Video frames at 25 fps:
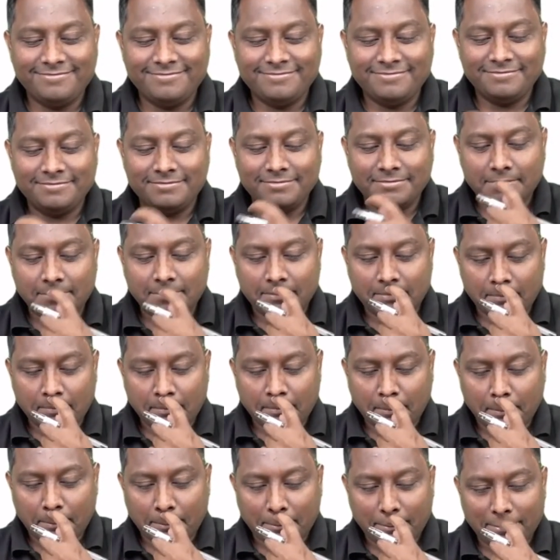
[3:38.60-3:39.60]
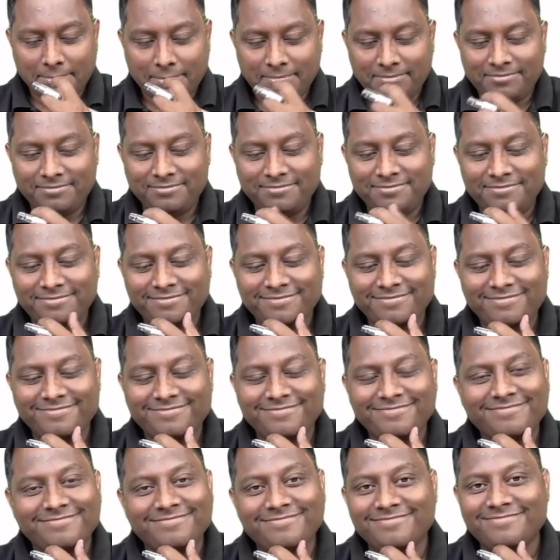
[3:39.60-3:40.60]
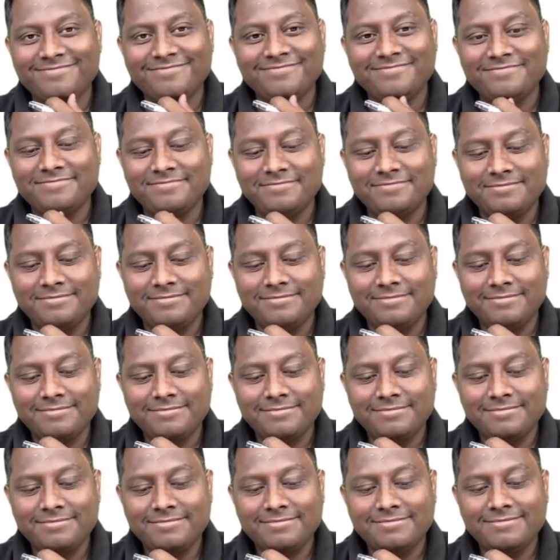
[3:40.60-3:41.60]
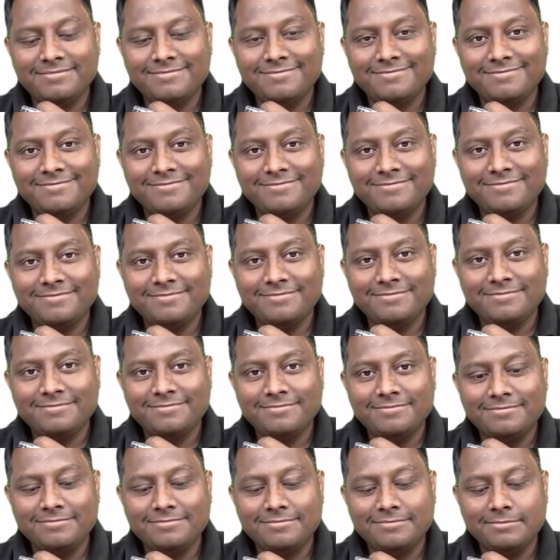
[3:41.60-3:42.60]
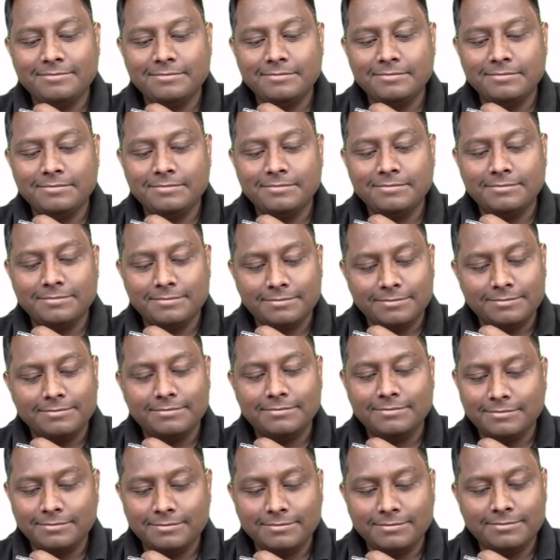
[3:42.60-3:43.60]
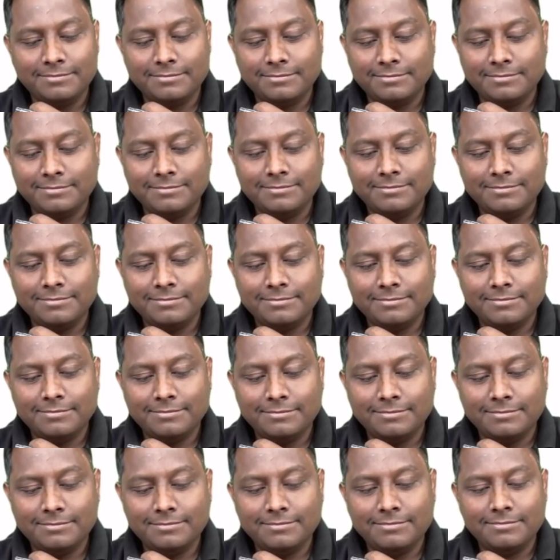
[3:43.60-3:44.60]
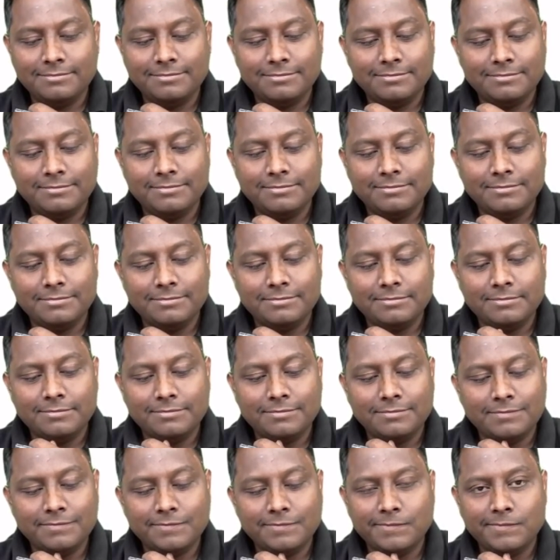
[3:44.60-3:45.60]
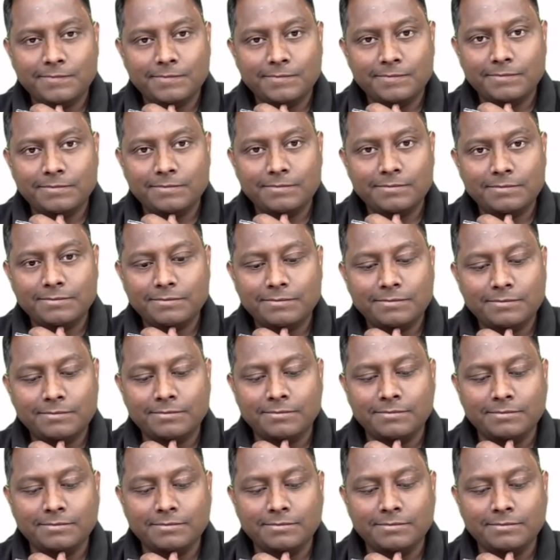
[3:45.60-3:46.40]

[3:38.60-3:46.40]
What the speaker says: (silent)